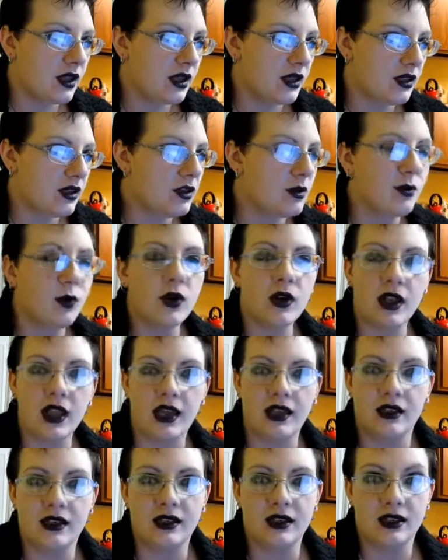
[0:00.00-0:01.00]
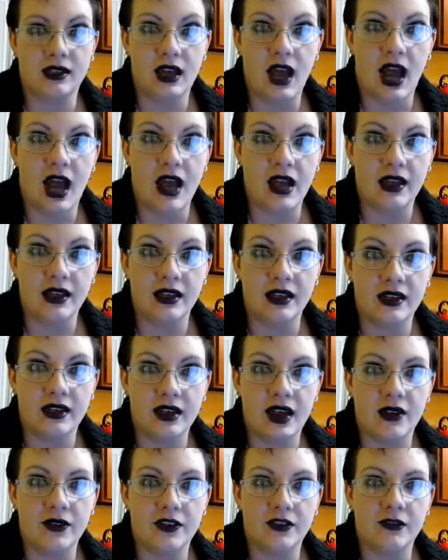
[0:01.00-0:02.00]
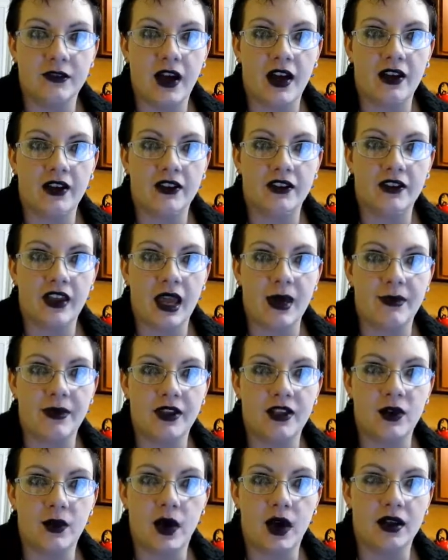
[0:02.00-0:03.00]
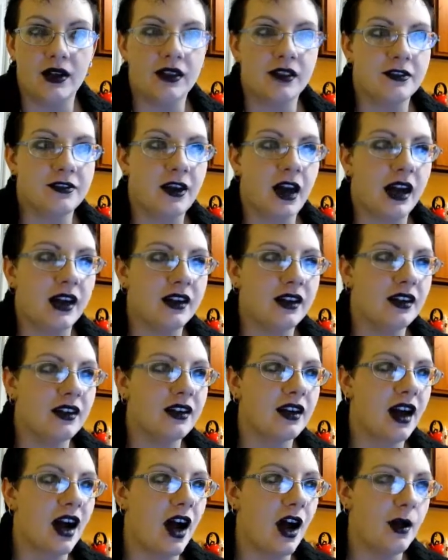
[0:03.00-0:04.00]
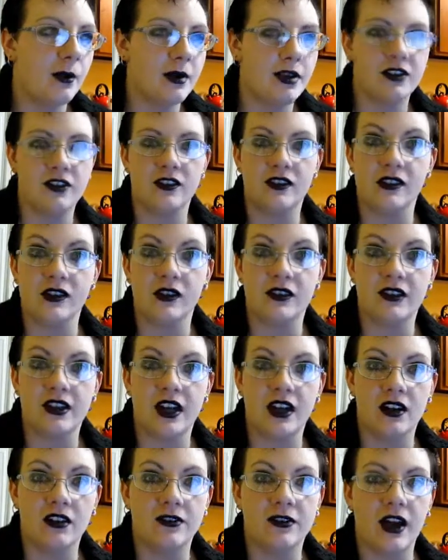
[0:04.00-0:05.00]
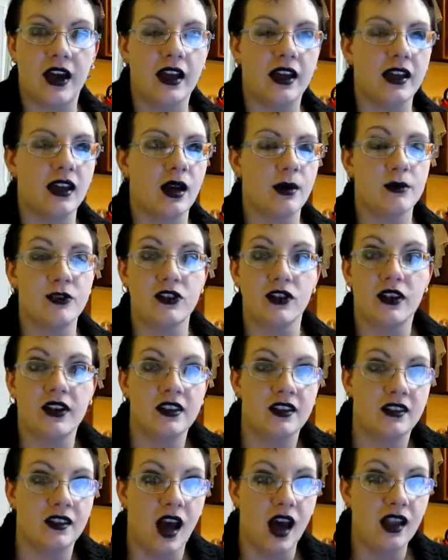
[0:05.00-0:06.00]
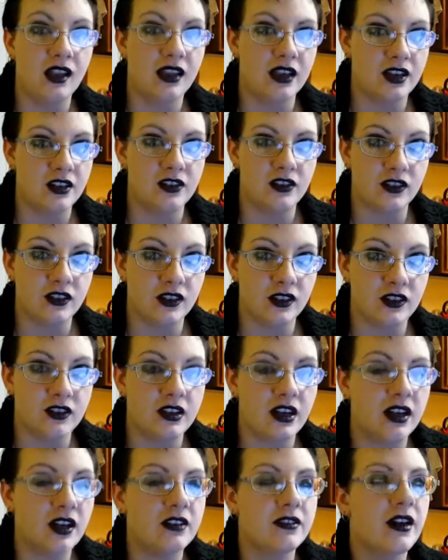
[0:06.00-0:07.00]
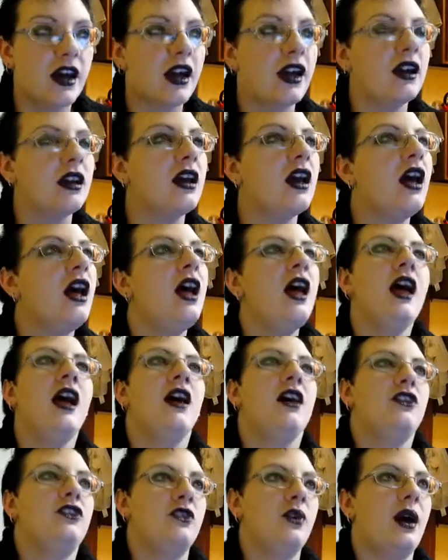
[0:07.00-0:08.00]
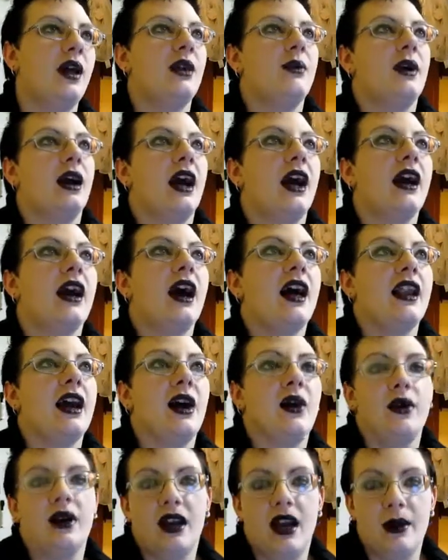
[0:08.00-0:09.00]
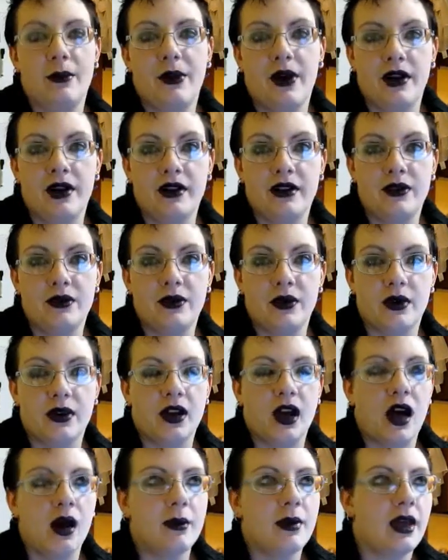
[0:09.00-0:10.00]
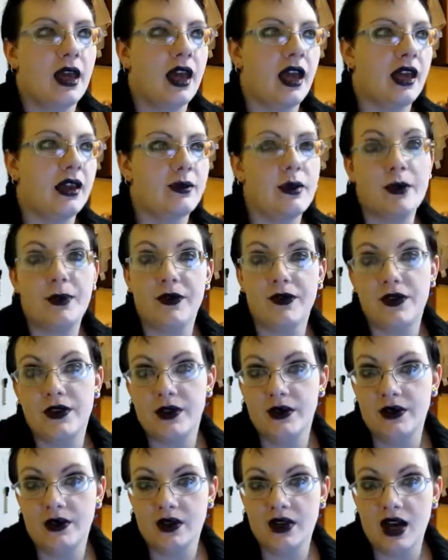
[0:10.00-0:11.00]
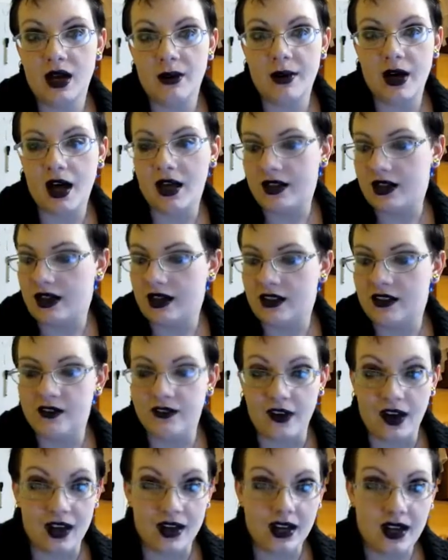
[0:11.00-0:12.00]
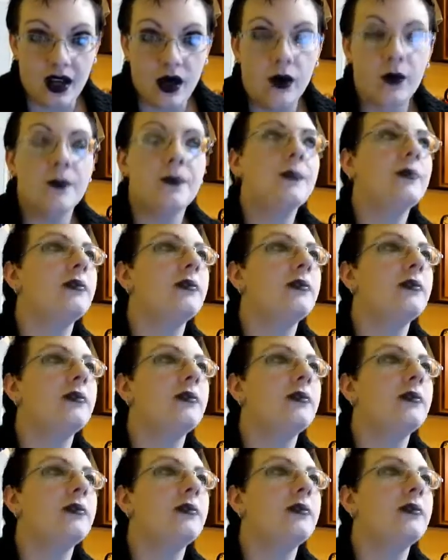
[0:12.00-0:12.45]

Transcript: you're more likely to die getting down this fire escape than you are in the fire. It just looks terrifying. I'm sure it's solid, it just looks terrifying. So anyway, I got out and I bought a new doorknob, and we put the new doorknob on and it's fine now.